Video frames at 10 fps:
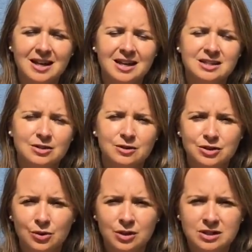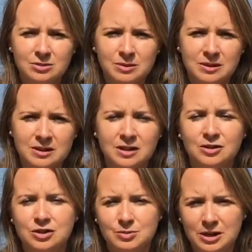And so I was going to be a
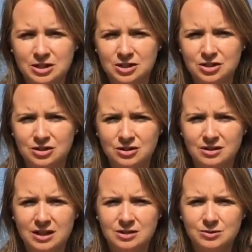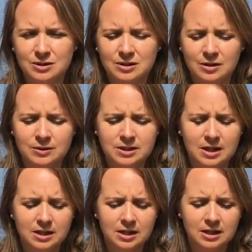nurse practitioner. That's what I was
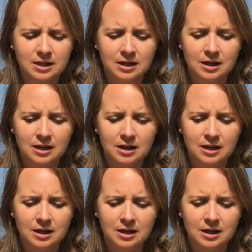studying.